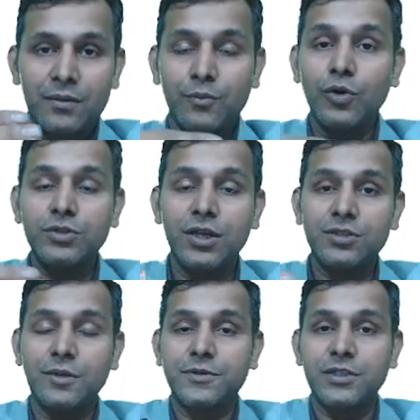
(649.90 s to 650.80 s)
Both the
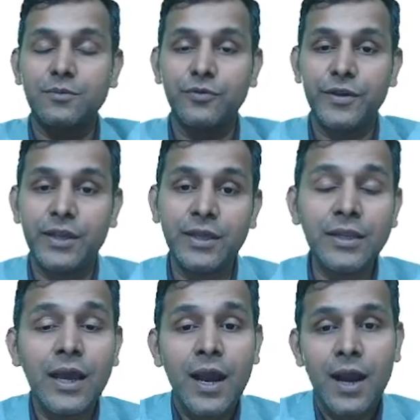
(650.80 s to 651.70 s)
substances are moving
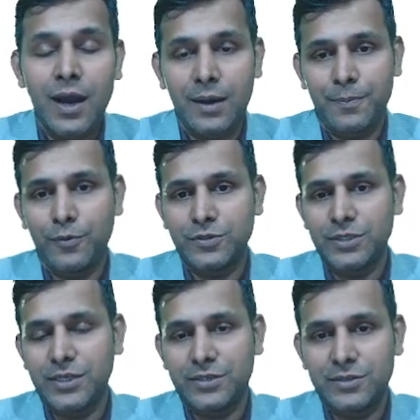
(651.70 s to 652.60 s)
in
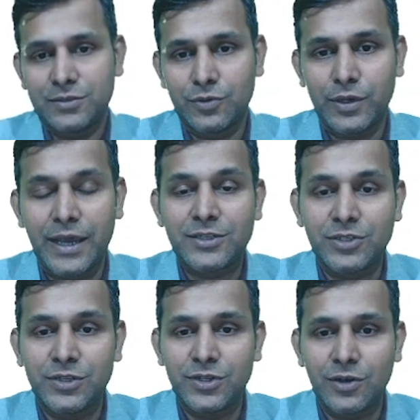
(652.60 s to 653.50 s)
opposite direction. So
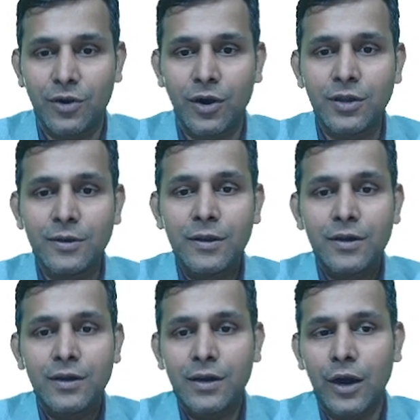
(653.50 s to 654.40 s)
exchanger or
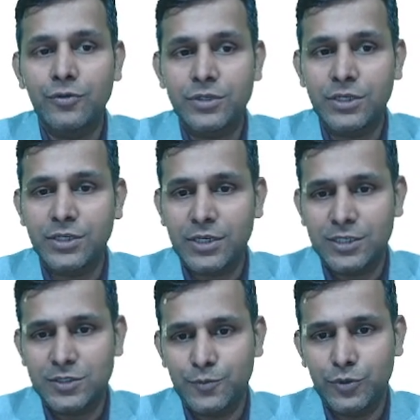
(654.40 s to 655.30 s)
counter
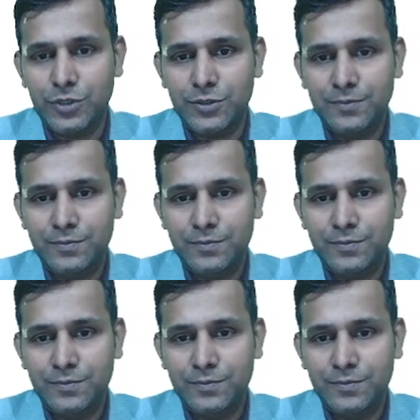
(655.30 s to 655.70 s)
transport.